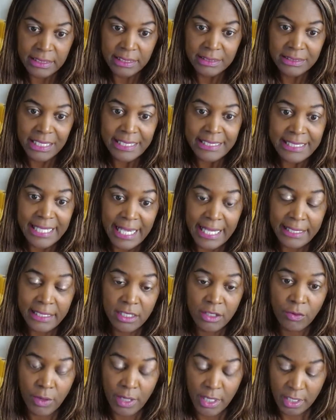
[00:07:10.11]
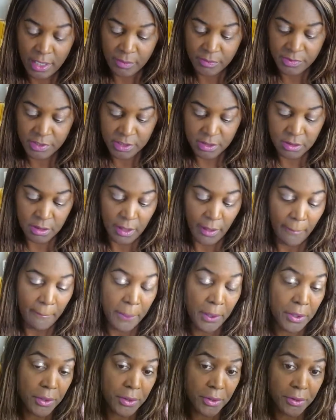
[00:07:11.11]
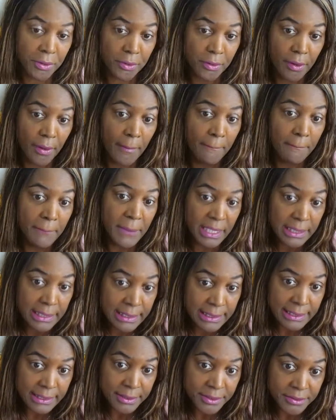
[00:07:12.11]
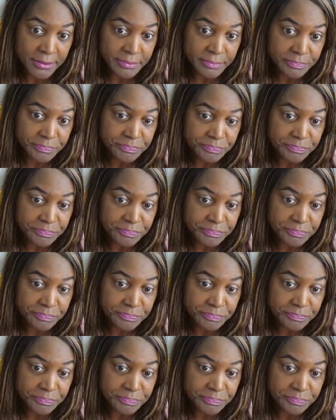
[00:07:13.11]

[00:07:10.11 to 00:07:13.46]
the nanograms per milliliter